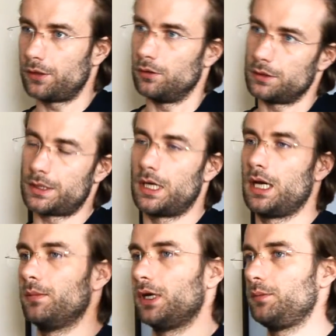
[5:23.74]
all the
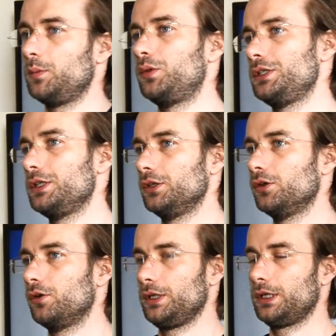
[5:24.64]
time might be pretty
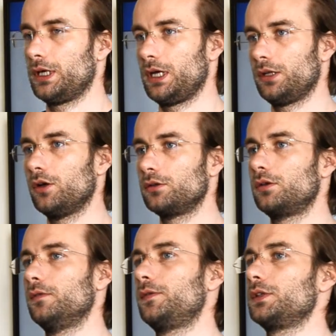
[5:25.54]
annoying and
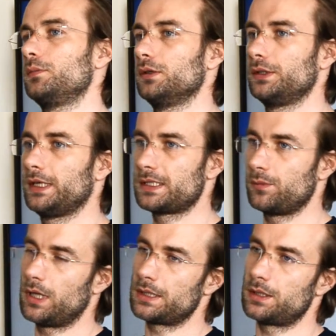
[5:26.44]
uncomfortable. That's
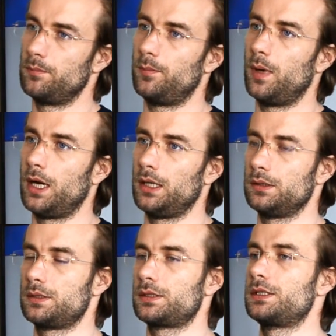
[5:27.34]
why some
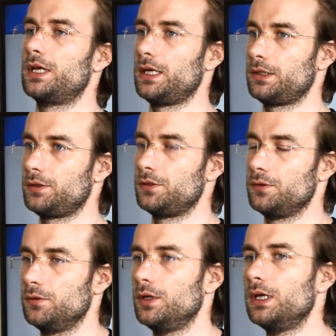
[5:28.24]
pilots tend
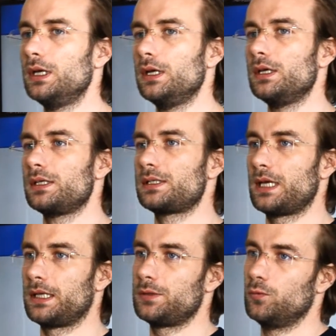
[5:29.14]
to
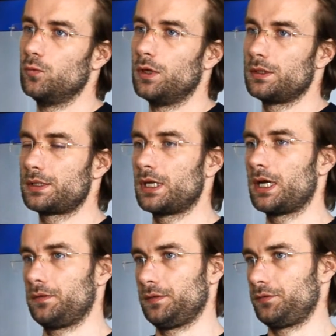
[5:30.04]
set one
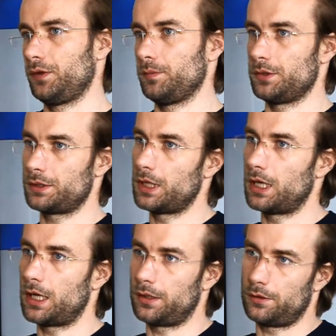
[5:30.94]
side of the trimmers
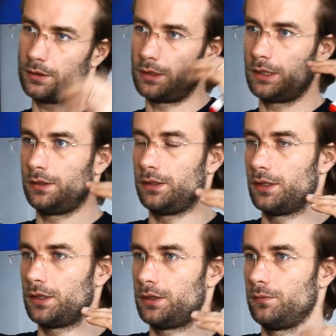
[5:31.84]
higher than the other